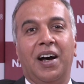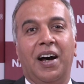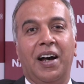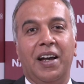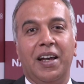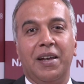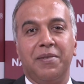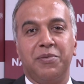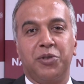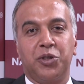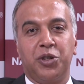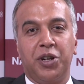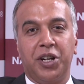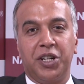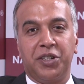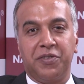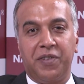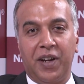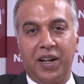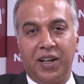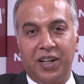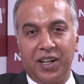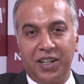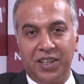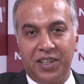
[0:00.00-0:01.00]
Hi, I'm Suresh
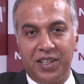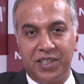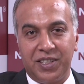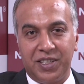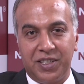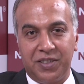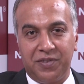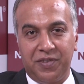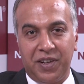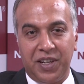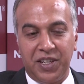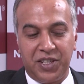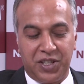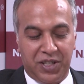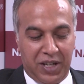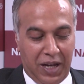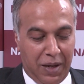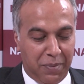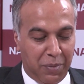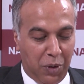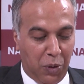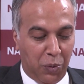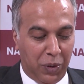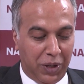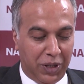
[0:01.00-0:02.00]
Venkat. This is
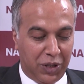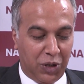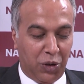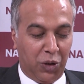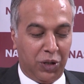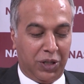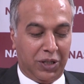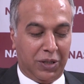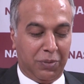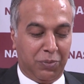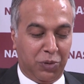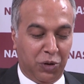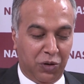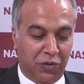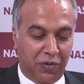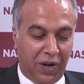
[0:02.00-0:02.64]
FaceTime with Rohit Kapoor,